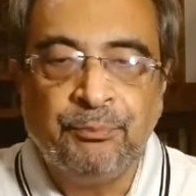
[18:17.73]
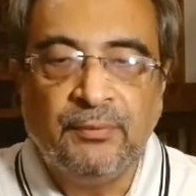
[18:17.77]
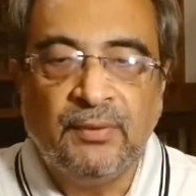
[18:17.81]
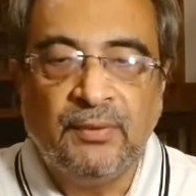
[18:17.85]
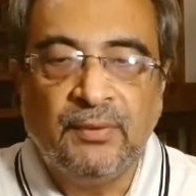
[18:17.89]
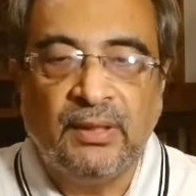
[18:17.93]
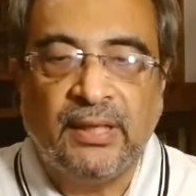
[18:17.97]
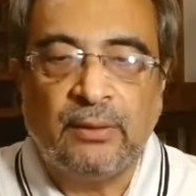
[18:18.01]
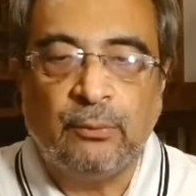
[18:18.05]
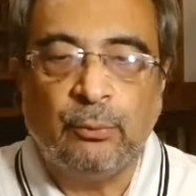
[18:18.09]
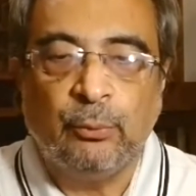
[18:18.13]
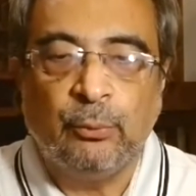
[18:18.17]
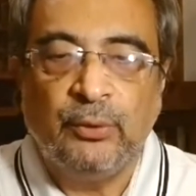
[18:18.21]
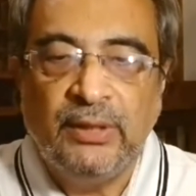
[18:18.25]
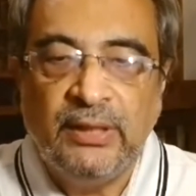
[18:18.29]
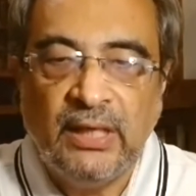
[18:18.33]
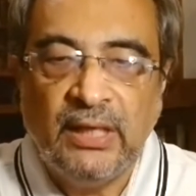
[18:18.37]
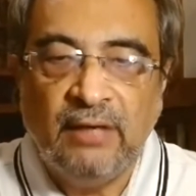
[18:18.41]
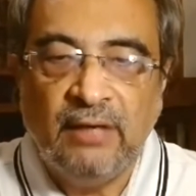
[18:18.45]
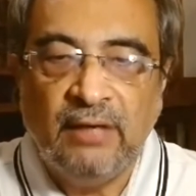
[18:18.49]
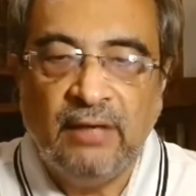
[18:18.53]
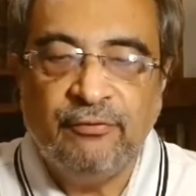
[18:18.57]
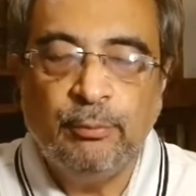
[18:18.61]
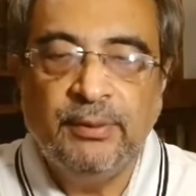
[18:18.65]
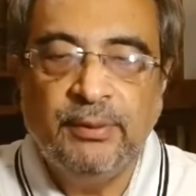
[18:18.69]
That we
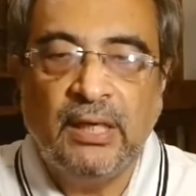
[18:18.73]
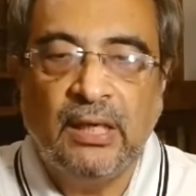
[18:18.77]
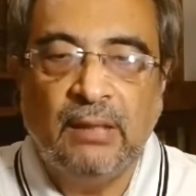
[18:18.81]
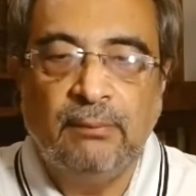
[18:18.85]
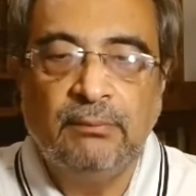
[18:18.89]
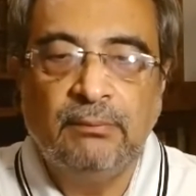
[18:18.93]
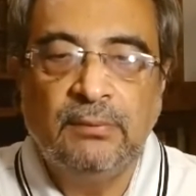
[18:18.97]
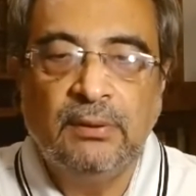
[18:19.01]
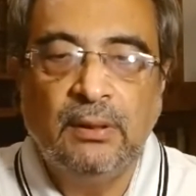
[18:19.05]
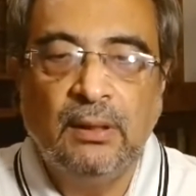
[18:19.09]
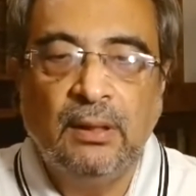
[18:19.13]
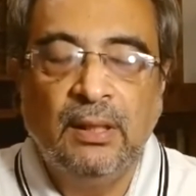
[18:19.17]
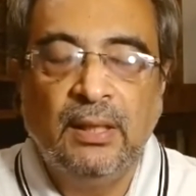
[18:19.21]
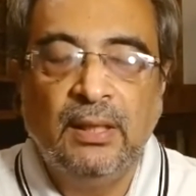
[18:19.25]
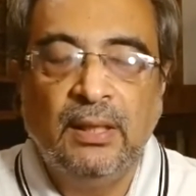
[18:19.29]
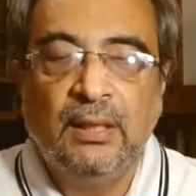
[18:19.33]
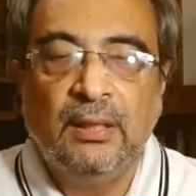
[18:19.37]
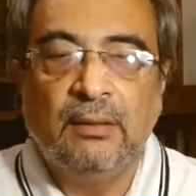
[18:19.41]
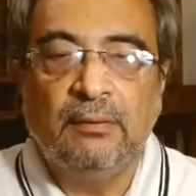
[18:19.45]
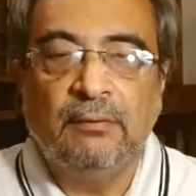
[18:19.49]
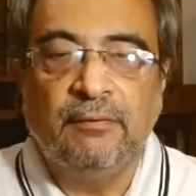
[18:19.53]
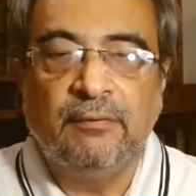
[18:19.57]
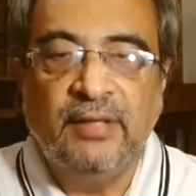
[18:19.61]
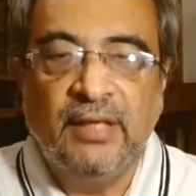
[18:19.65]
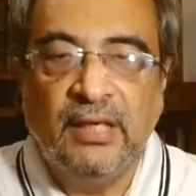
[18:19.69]
have to be humble,
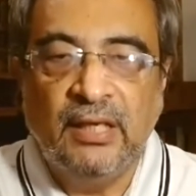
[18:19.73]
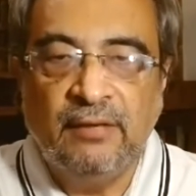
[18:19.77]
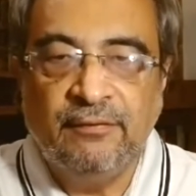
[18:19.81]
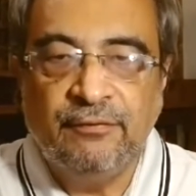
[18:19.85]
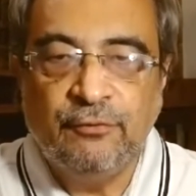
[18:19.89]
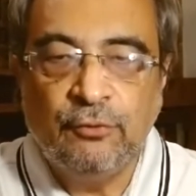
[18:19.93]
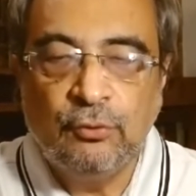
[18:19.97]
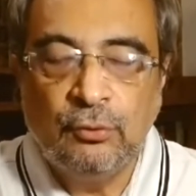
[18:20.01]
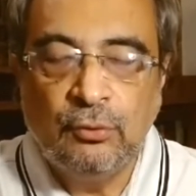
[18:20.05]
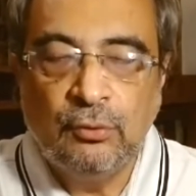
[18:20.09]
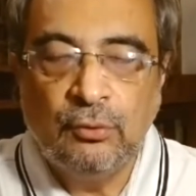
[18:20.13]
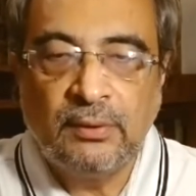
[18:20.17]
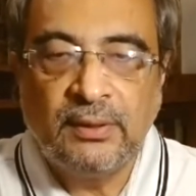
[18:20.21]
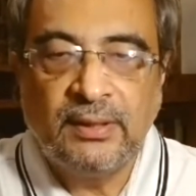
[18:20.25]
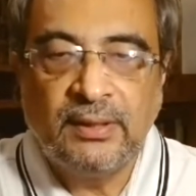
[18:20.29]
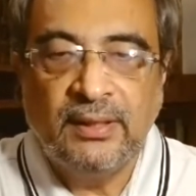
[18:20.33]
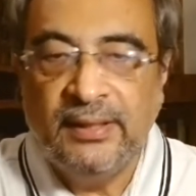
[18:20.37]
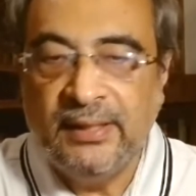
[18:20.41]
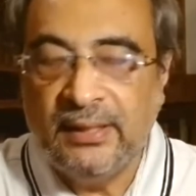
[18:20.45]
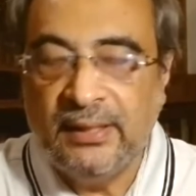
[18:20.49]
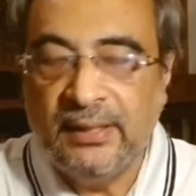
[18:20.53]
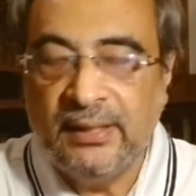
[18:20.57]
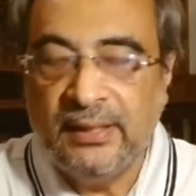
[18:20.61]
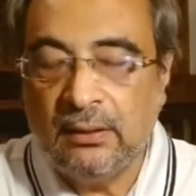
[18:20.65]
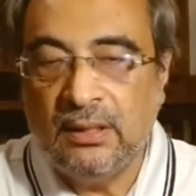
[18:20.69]
we have to
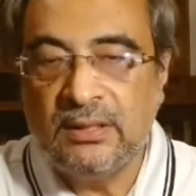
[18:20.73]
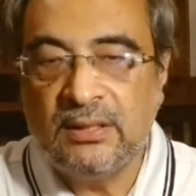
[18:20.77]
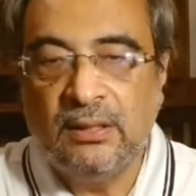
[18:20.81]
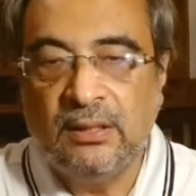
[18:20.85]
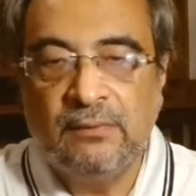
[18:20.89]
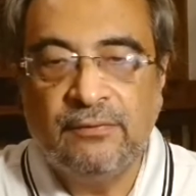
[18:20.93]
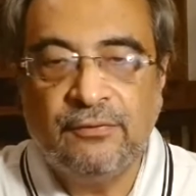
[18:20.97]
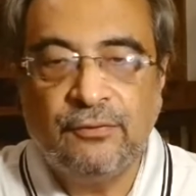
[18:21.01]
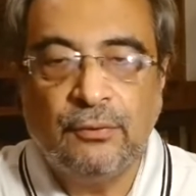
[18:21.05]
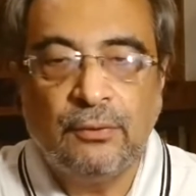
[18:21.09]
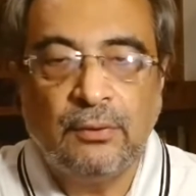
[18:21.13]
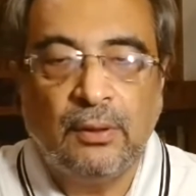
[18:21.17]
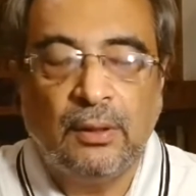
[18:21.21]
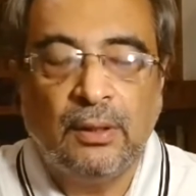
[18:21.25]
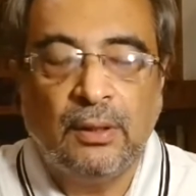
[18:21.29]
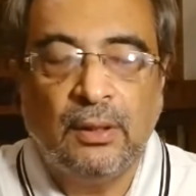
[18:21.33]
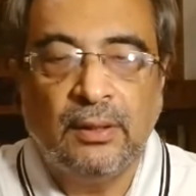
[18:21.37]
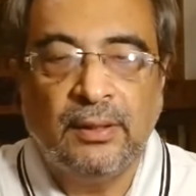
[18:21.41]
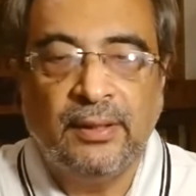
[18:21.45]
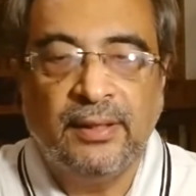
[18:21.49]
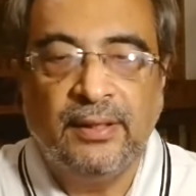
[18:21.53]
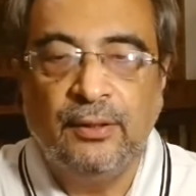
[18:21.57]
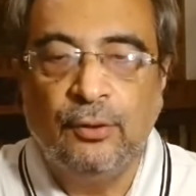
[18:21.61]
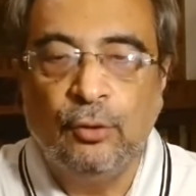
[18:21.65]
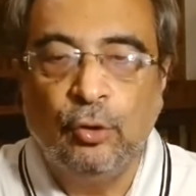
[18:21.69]
connect ourselves to
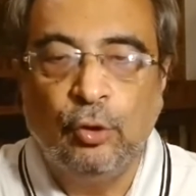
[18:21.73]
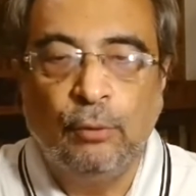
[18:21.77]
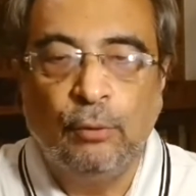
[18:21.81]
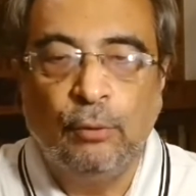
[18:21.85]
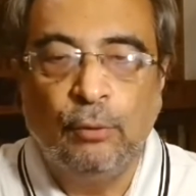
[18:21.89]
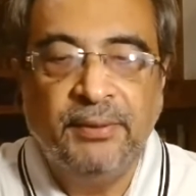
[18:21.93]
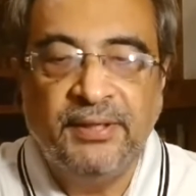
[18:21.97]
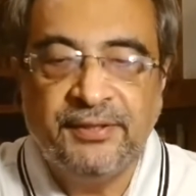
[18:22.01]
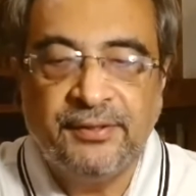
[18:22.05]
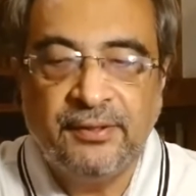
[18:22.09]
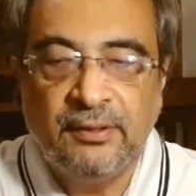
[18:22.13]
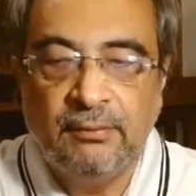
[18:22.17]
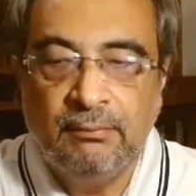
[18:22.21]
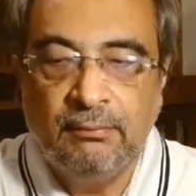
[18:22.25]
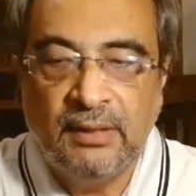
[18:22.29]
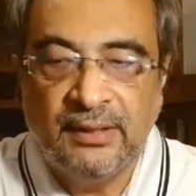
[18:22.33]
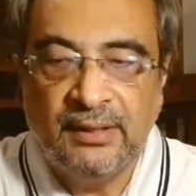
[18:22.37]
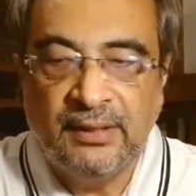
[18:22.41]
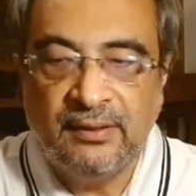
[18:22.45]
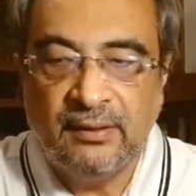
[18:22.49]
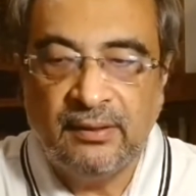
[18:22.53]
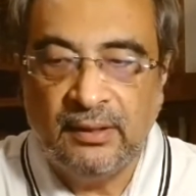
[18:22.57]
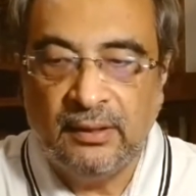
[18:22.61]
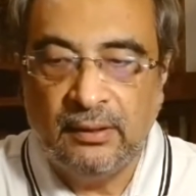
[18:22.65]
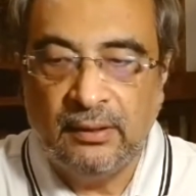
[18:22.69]
God and know better a
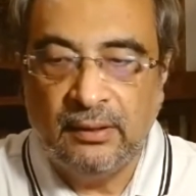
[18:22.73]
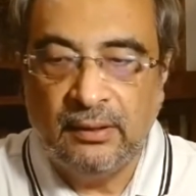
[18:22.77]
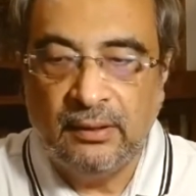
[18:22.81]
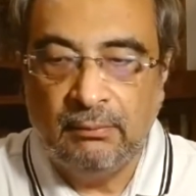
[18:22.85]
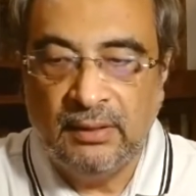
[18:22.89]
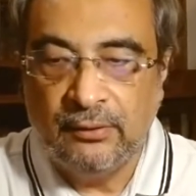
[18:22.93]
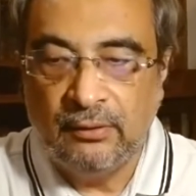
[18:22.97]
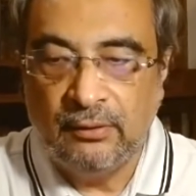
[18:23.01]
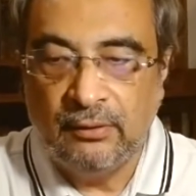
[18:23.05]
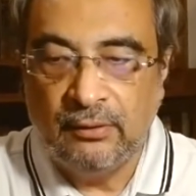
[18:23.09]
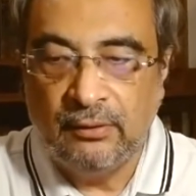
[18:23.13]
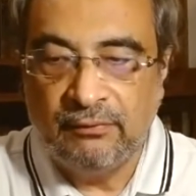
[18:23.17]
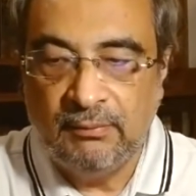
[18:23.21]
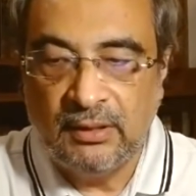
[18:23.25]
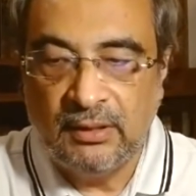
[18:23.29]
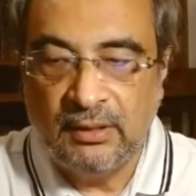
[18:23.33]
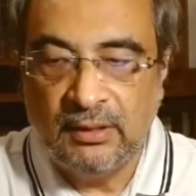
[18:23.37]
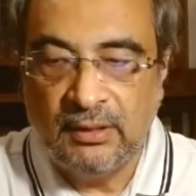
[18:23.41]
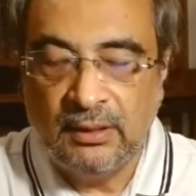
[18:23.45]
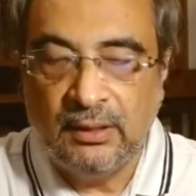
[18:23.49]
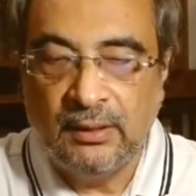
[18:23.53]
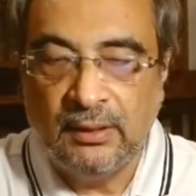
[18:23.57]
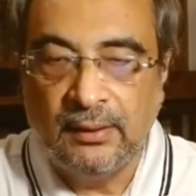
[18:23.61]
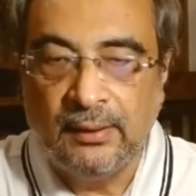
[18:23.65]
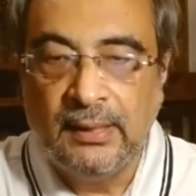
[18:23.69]
month than the month of
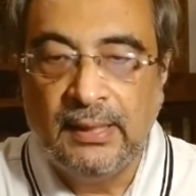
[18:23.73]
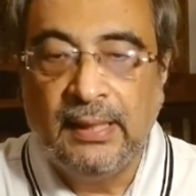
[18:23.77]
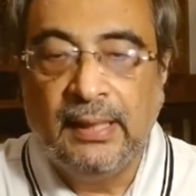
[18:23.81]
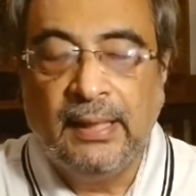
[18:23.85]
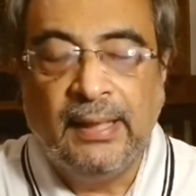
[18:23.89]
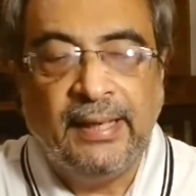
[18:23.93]
Ramadan.